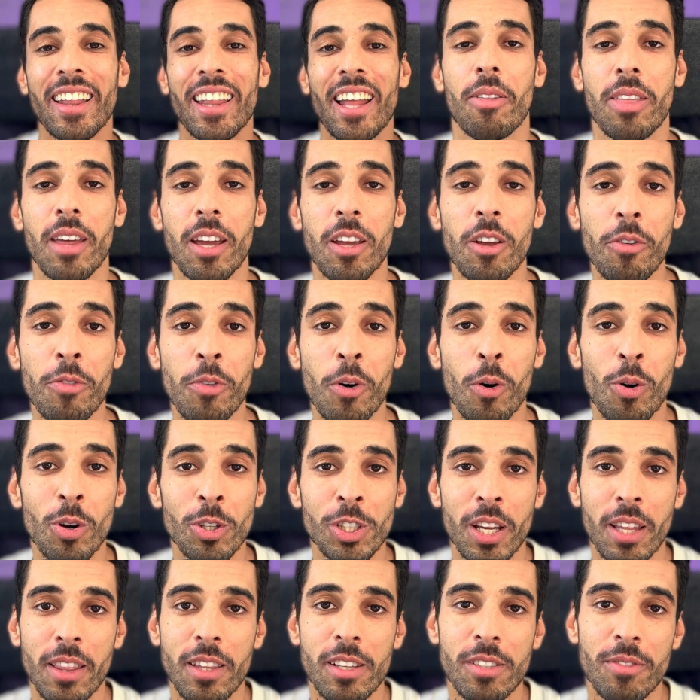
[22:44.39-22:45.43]
Now, thank you for
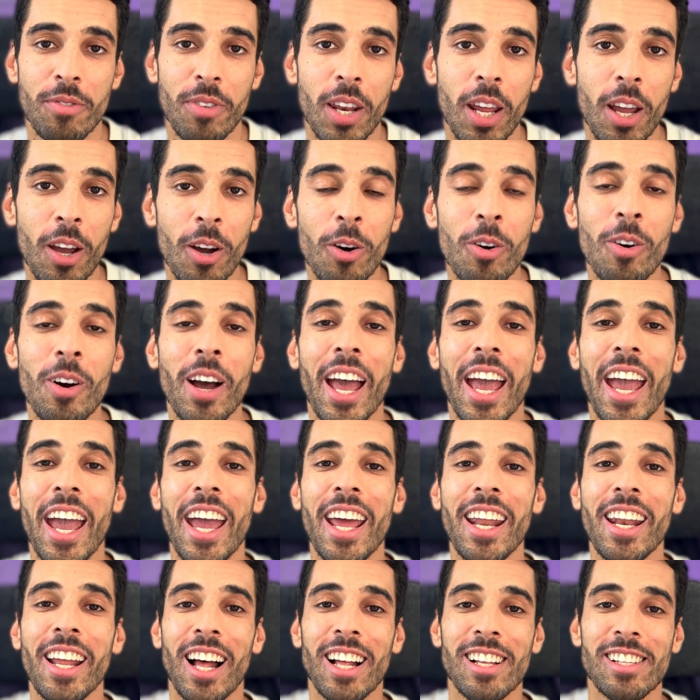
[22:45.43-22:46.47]
watching this video,
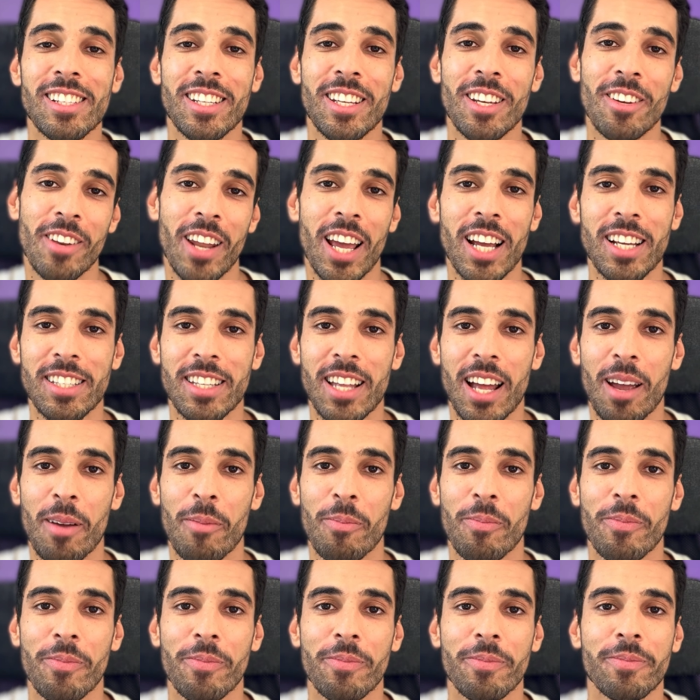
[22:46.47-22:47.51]
and I'll see you next
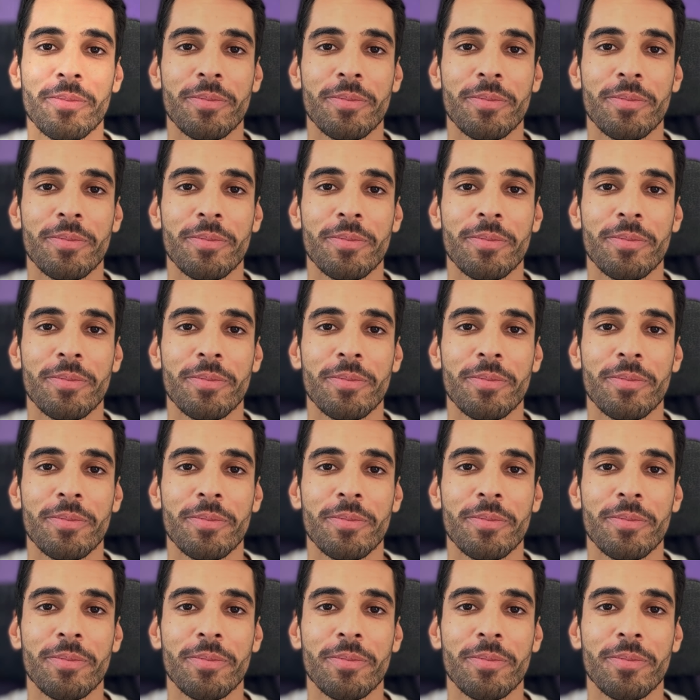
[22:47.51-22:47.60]
time.